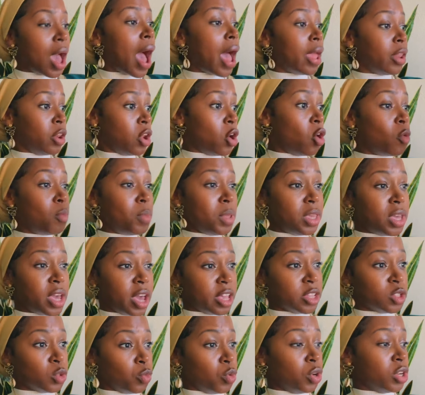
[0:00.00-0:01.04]
I know
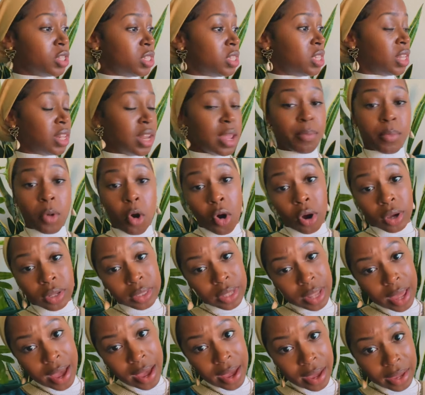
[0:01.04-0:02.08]
because we're sitting up
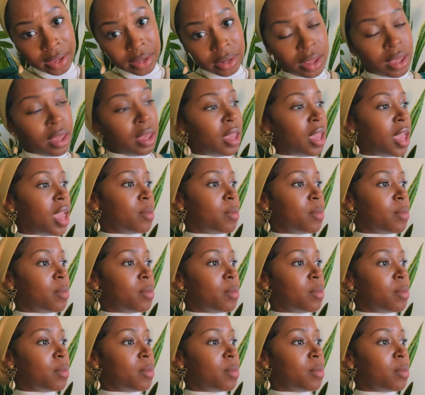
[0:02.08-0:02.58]
online